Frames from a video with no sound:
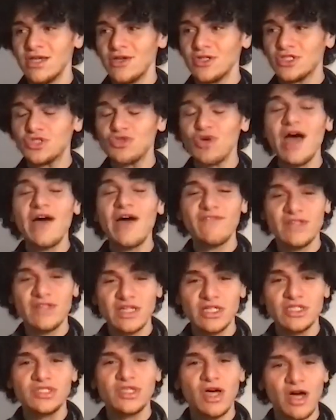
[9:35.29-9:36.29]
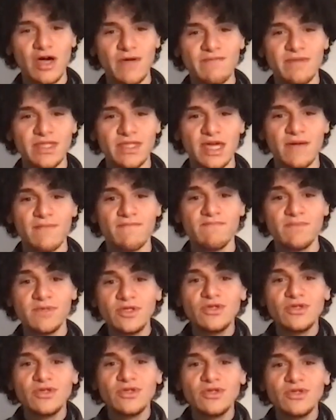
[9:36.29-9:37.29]
traveling taught me that
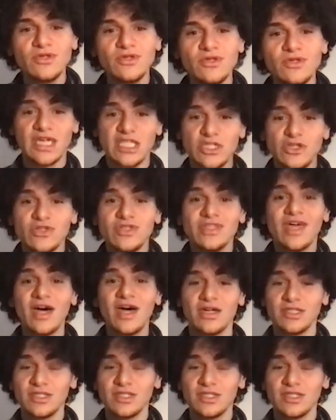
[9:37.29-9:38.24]
music can unite